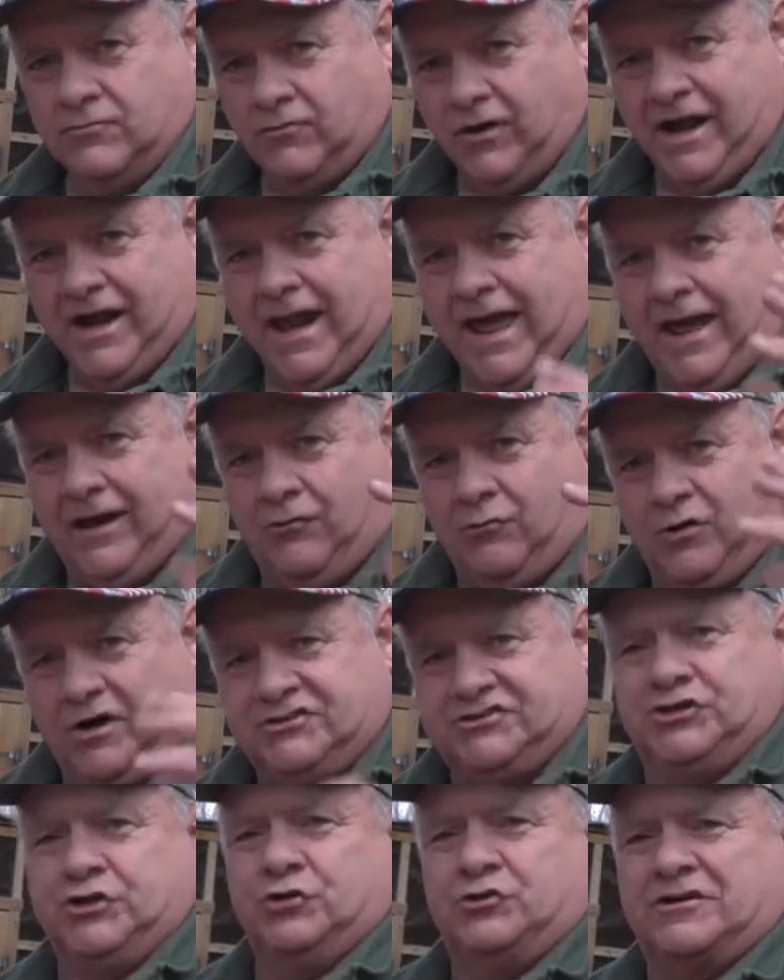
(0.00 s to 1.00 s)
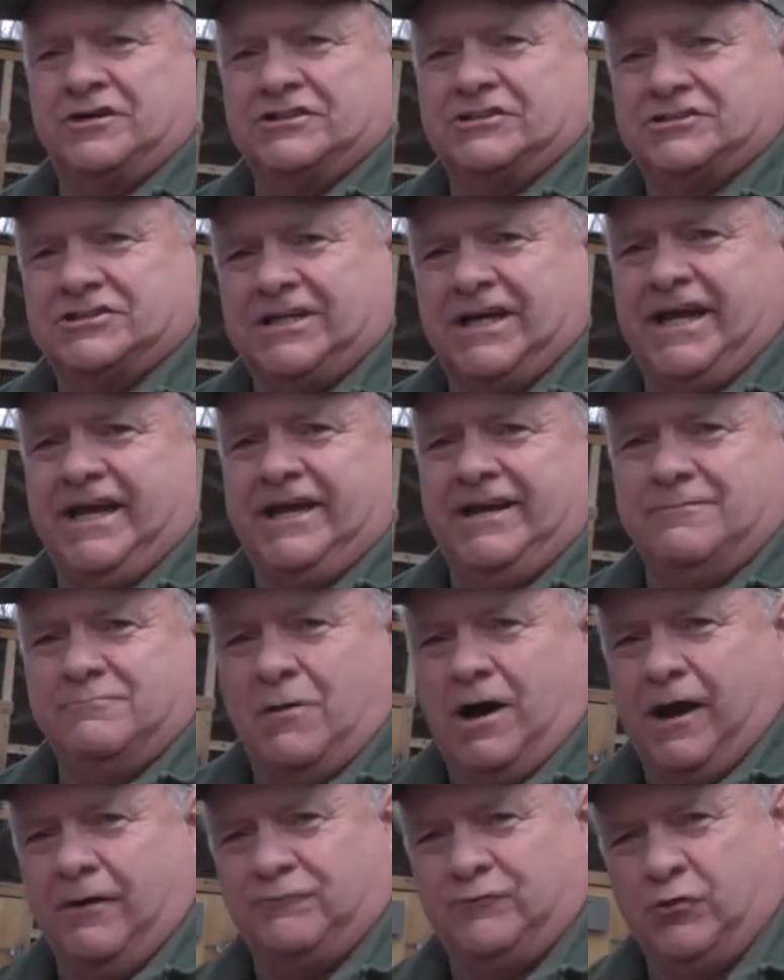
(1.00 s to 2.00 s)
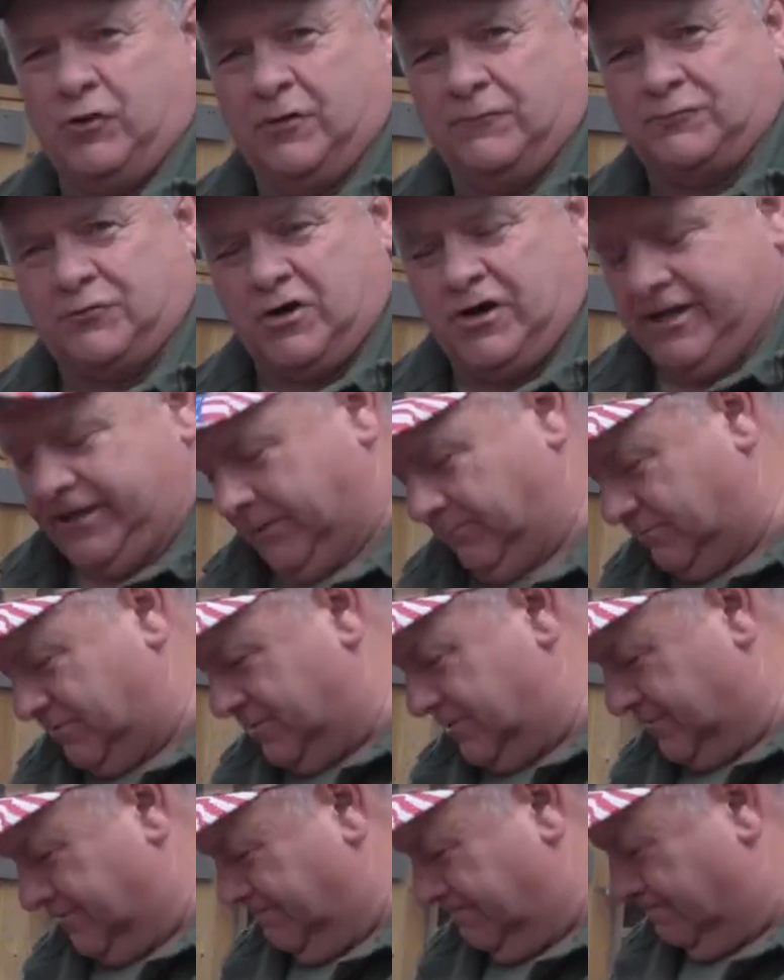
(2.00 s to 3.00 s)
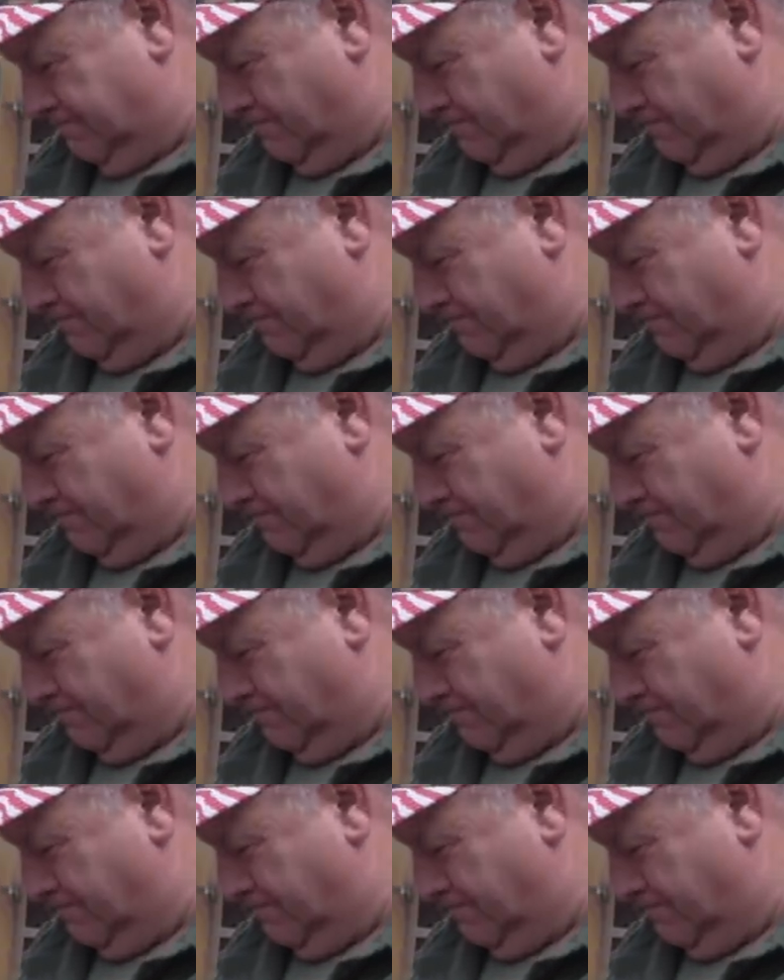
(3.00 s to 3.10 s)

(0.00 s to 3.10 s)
Right now, what you can see in my four frames.